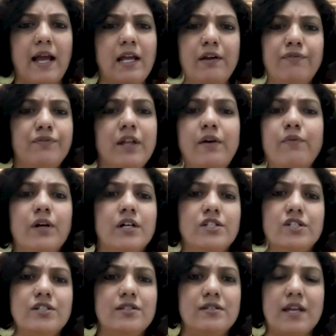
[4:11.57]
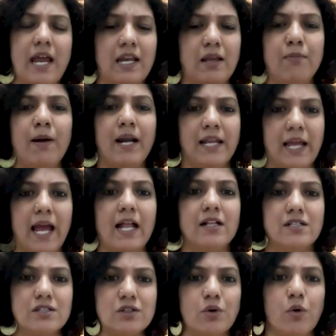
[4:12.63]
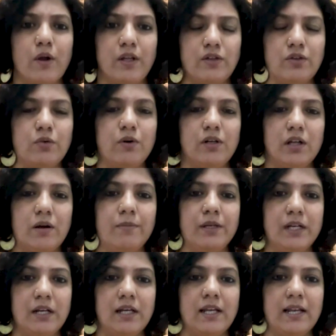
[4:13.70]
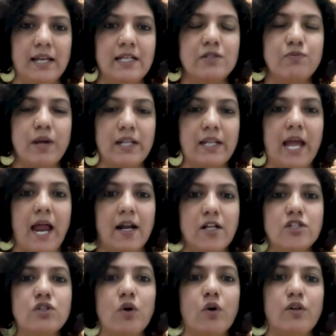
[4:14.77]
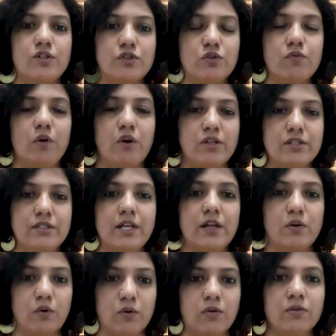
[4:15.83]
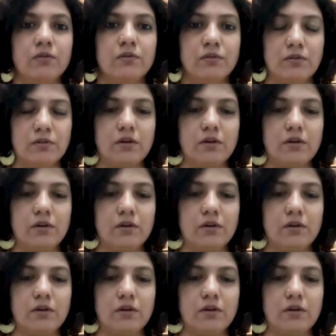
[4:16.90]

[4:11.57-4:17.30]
if they were just anybody else going through a terminal illness, where they had a choice to voice their own